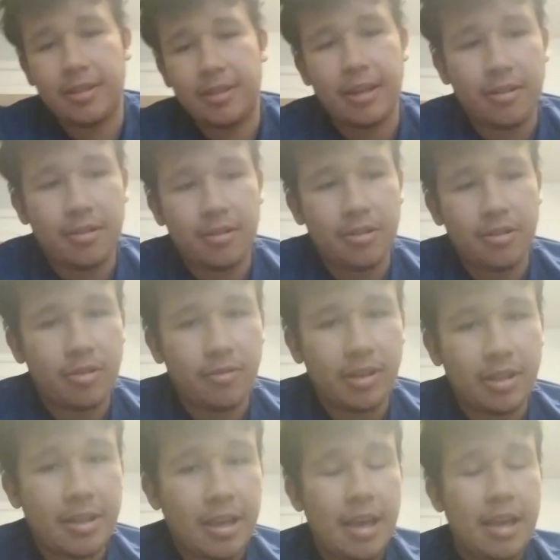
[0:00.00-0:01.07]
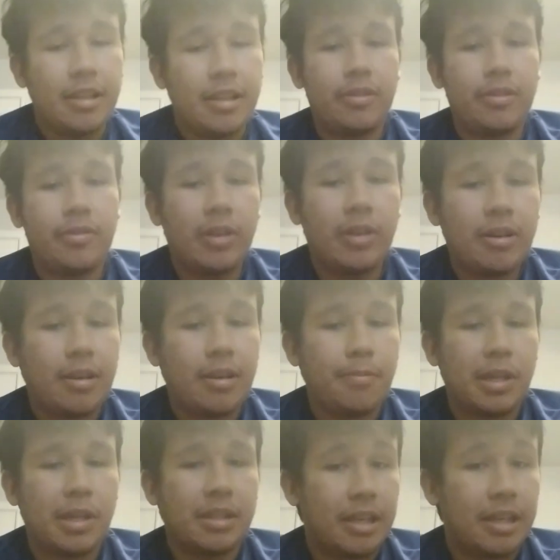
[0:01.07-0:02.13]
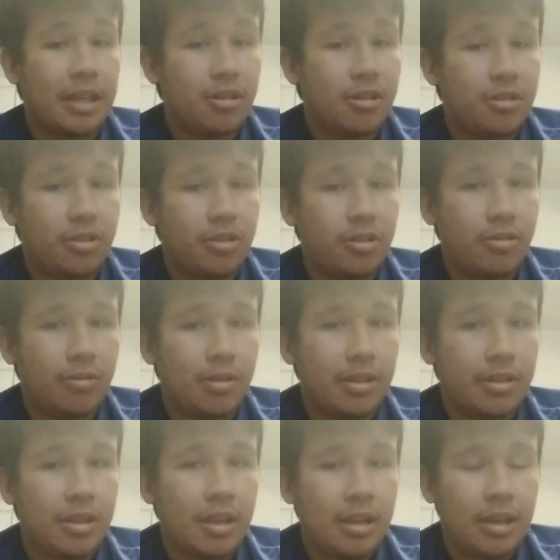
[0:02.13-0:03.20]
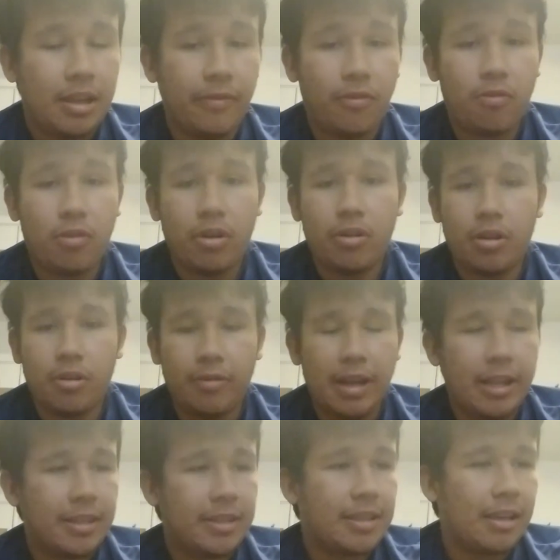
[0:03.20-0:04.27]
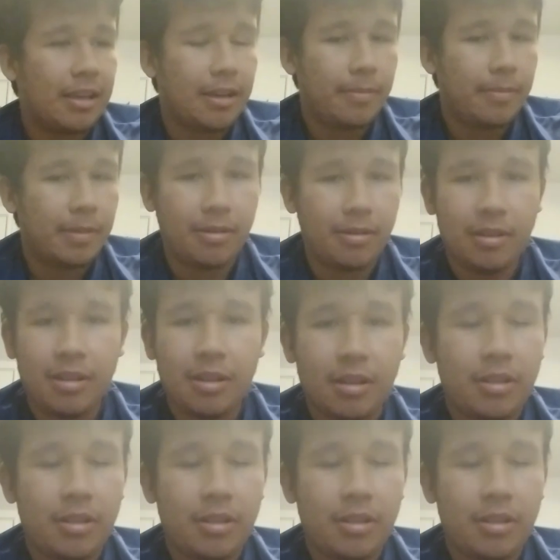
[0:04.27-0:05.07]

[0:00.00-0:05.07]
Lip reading: very compelling characters to us, and Frodo and Sam and so on and so forth.